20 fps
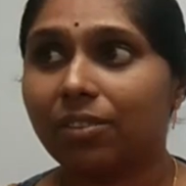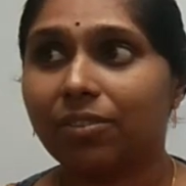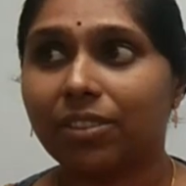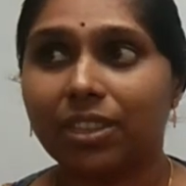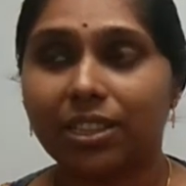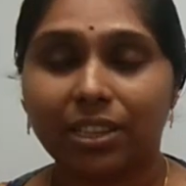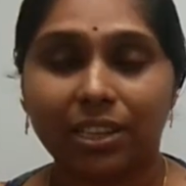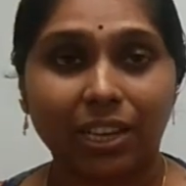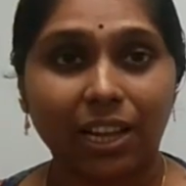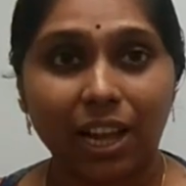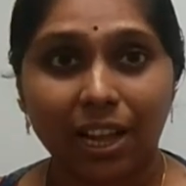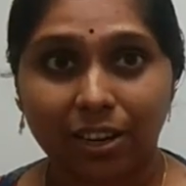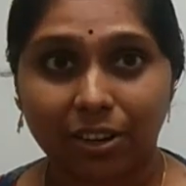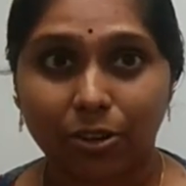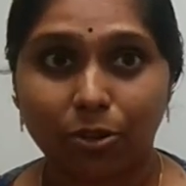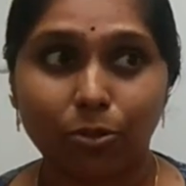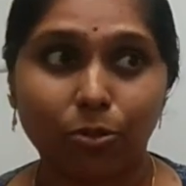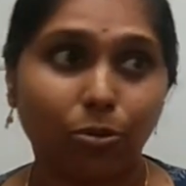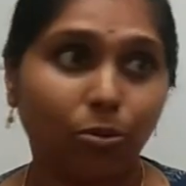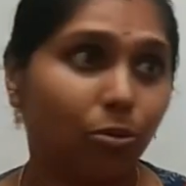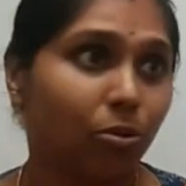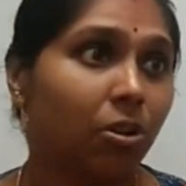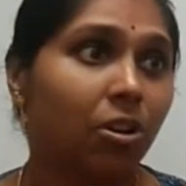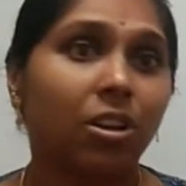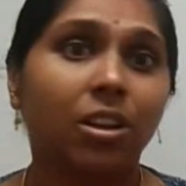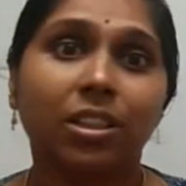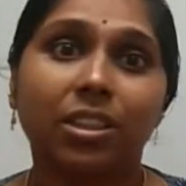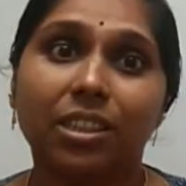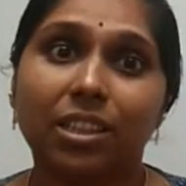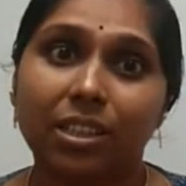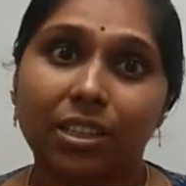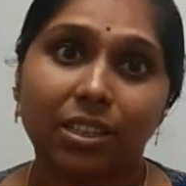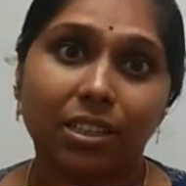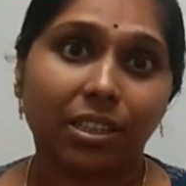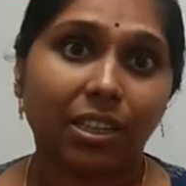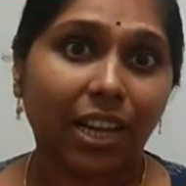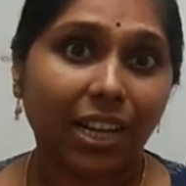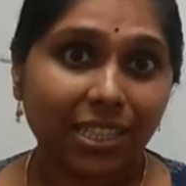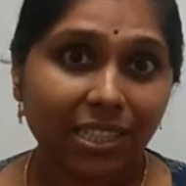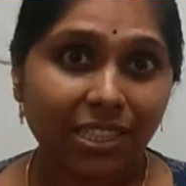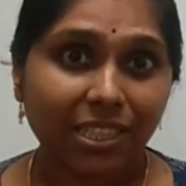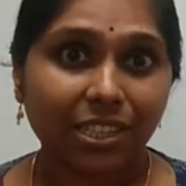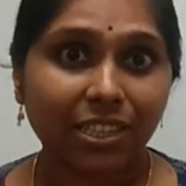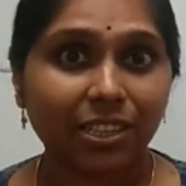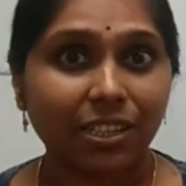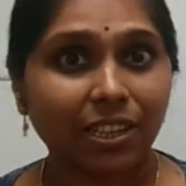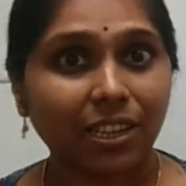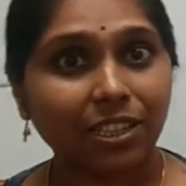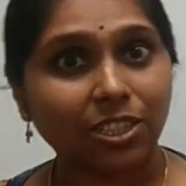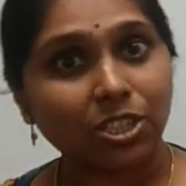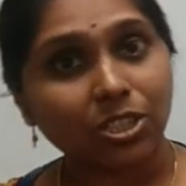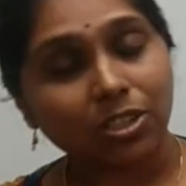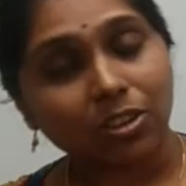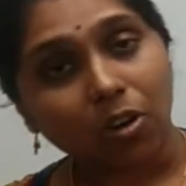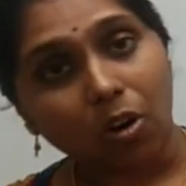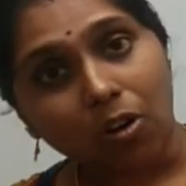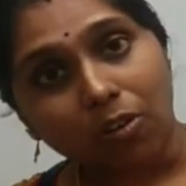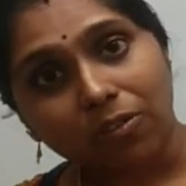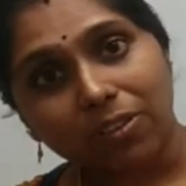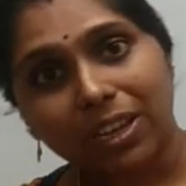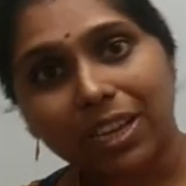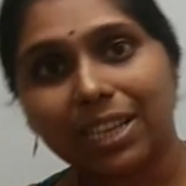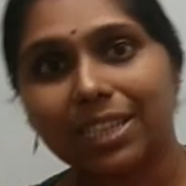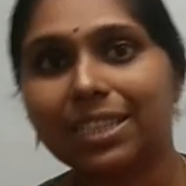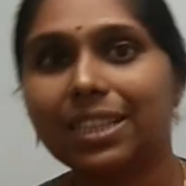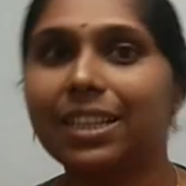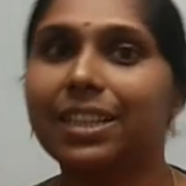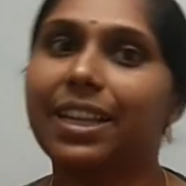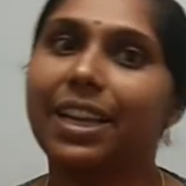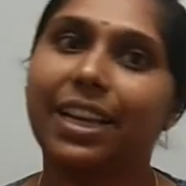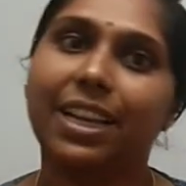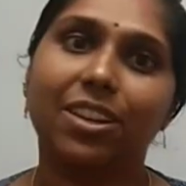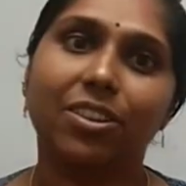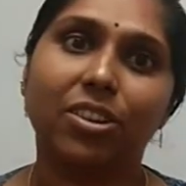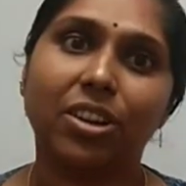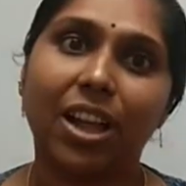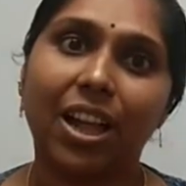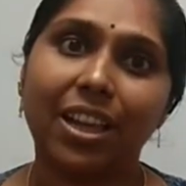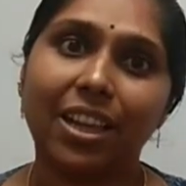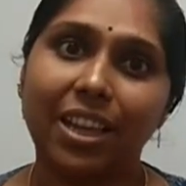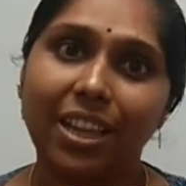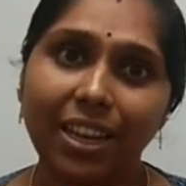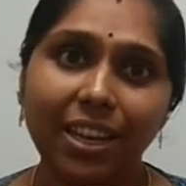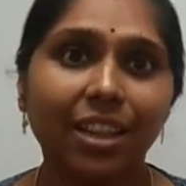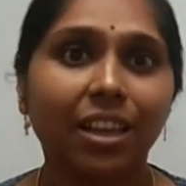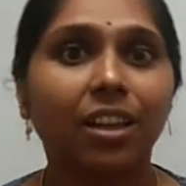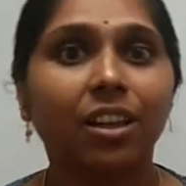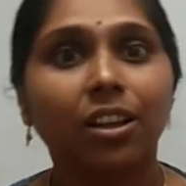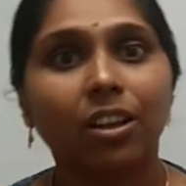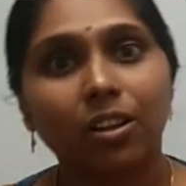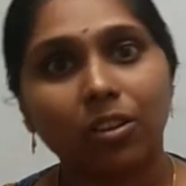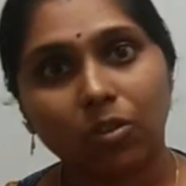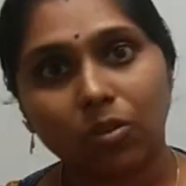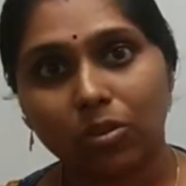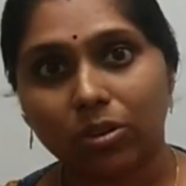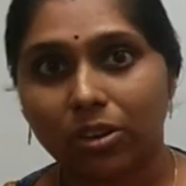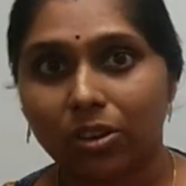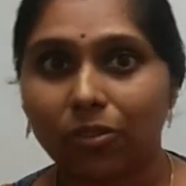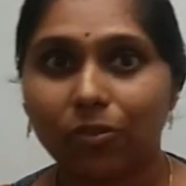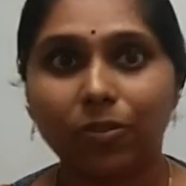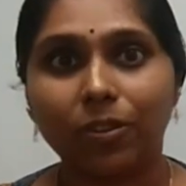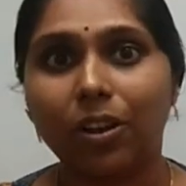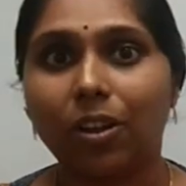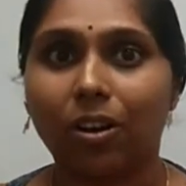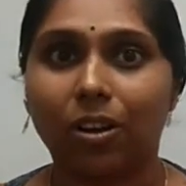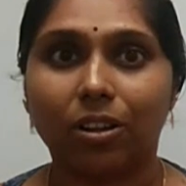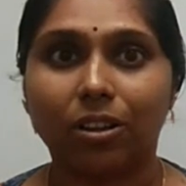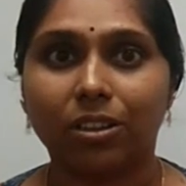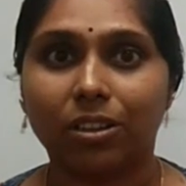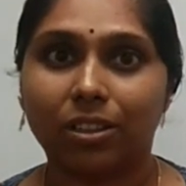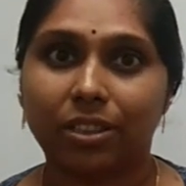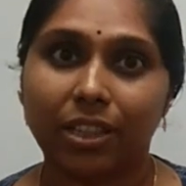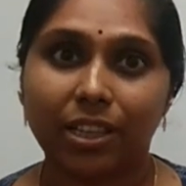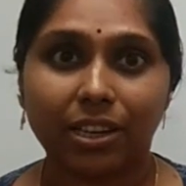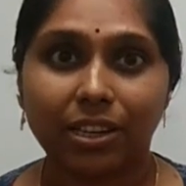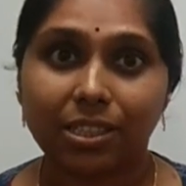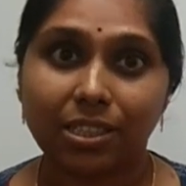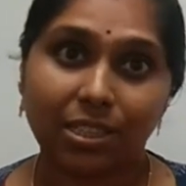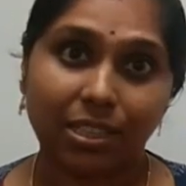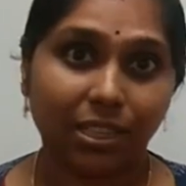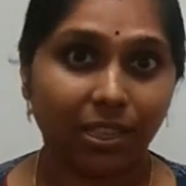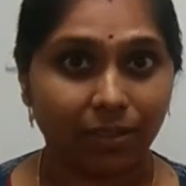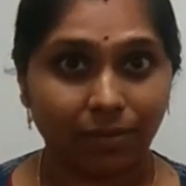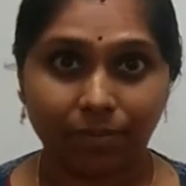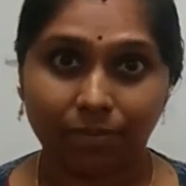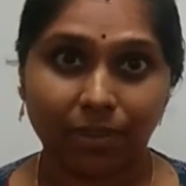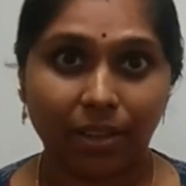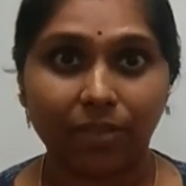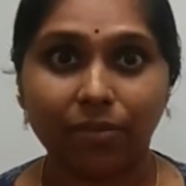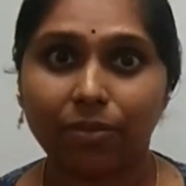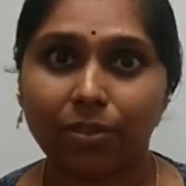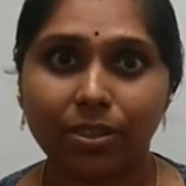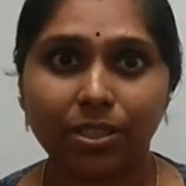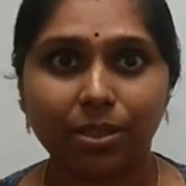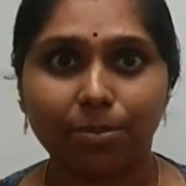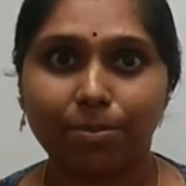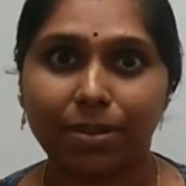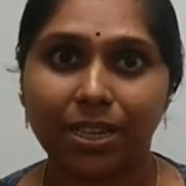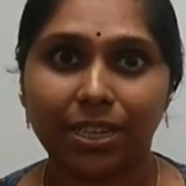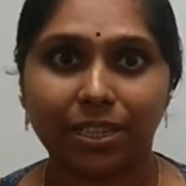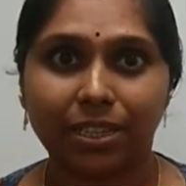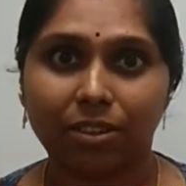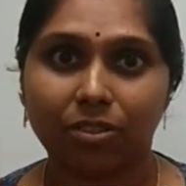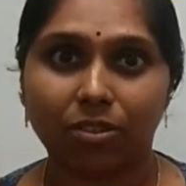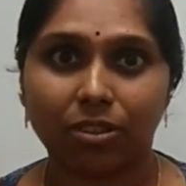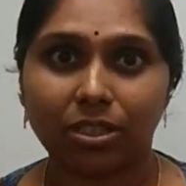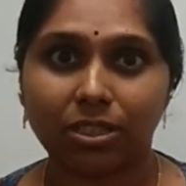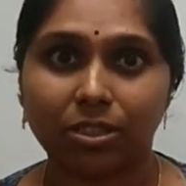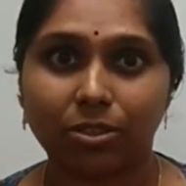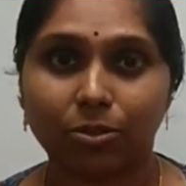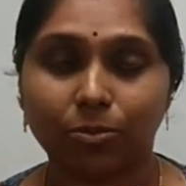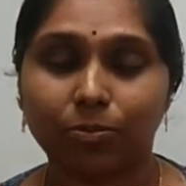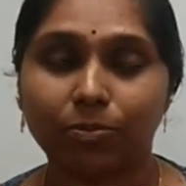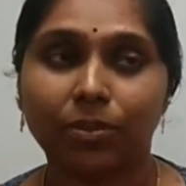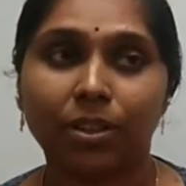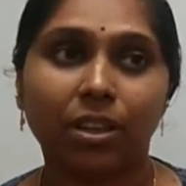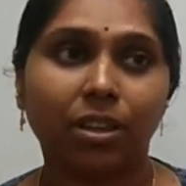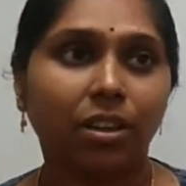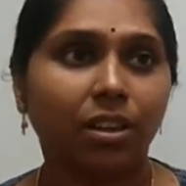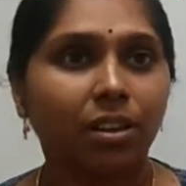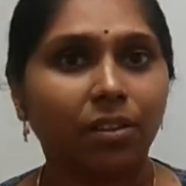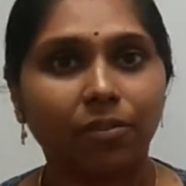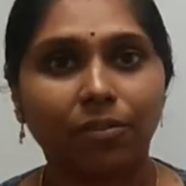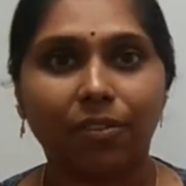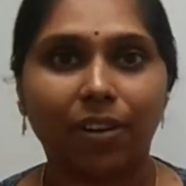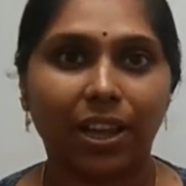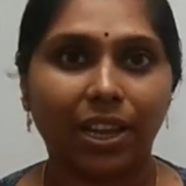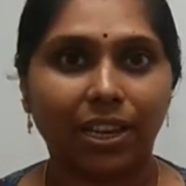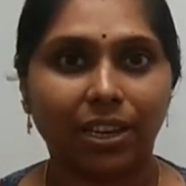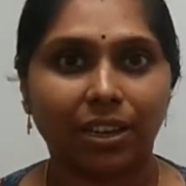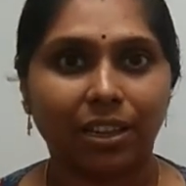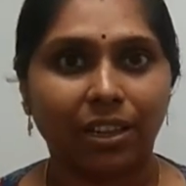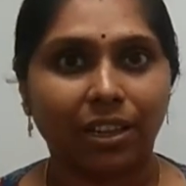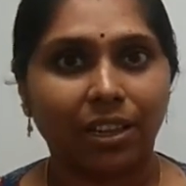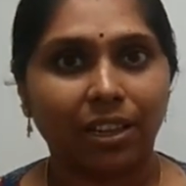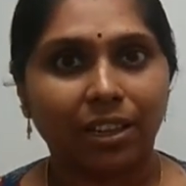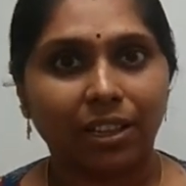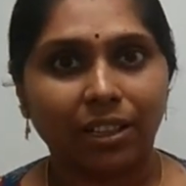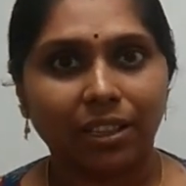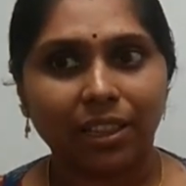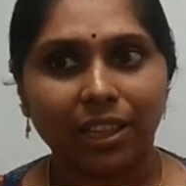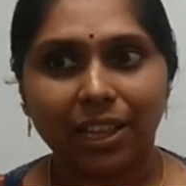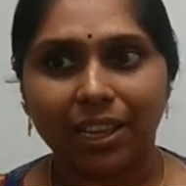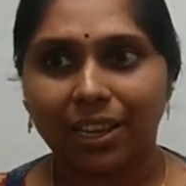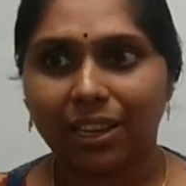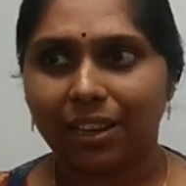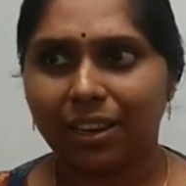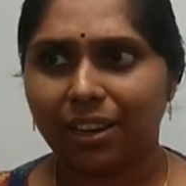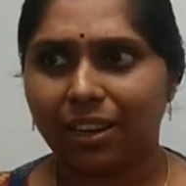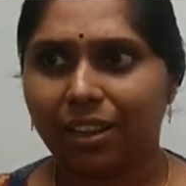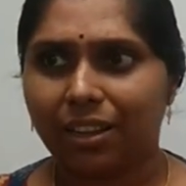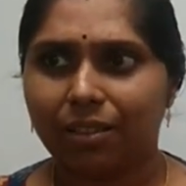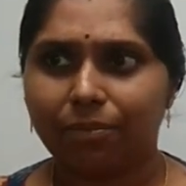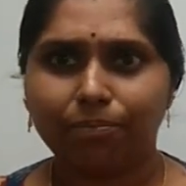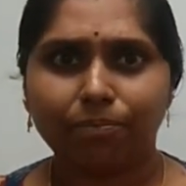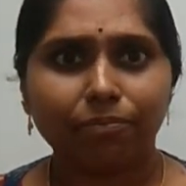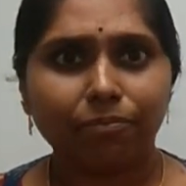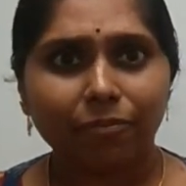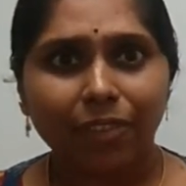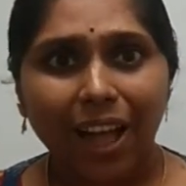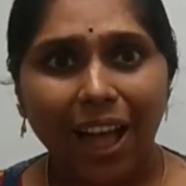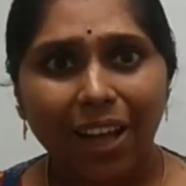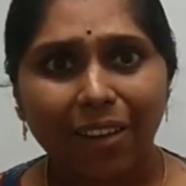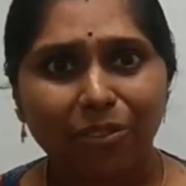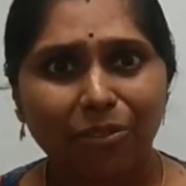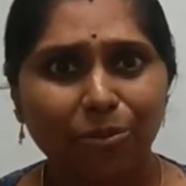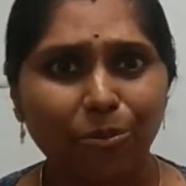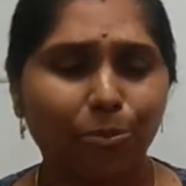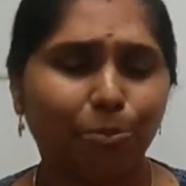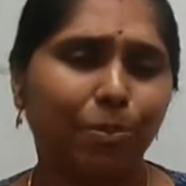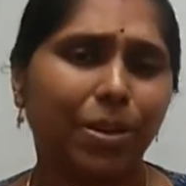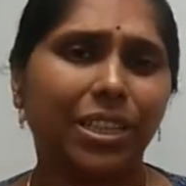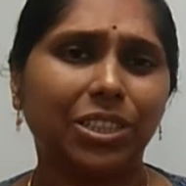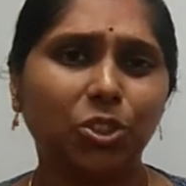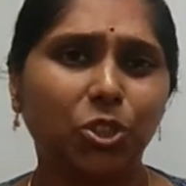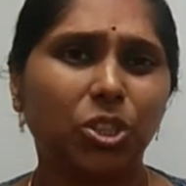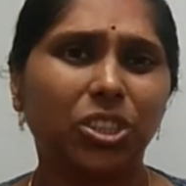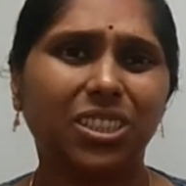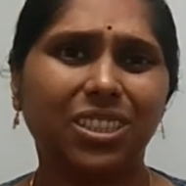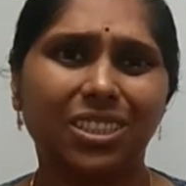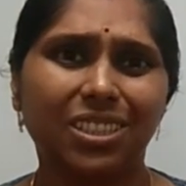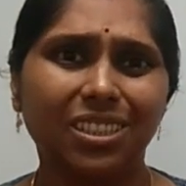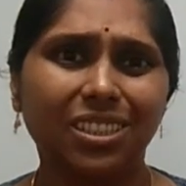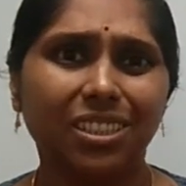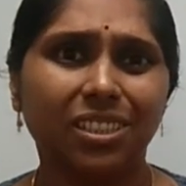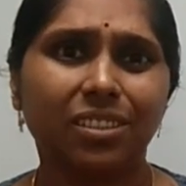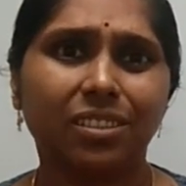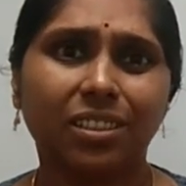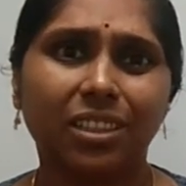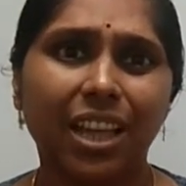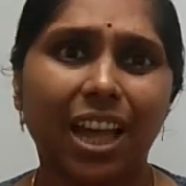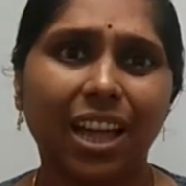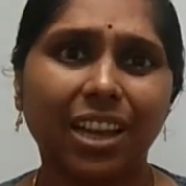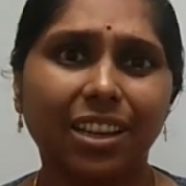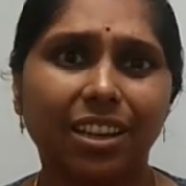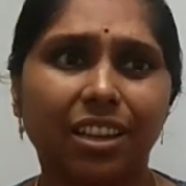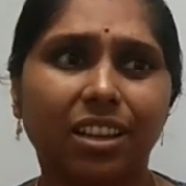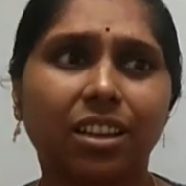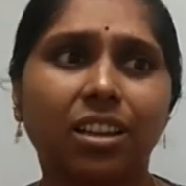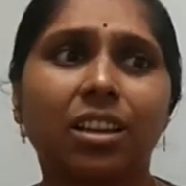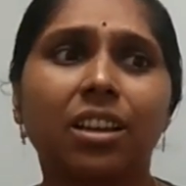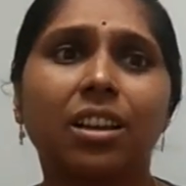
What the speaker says: with regard to the consideration, obviously they can try in court of law. There is enforceability also. Fine. Then I have mentioned that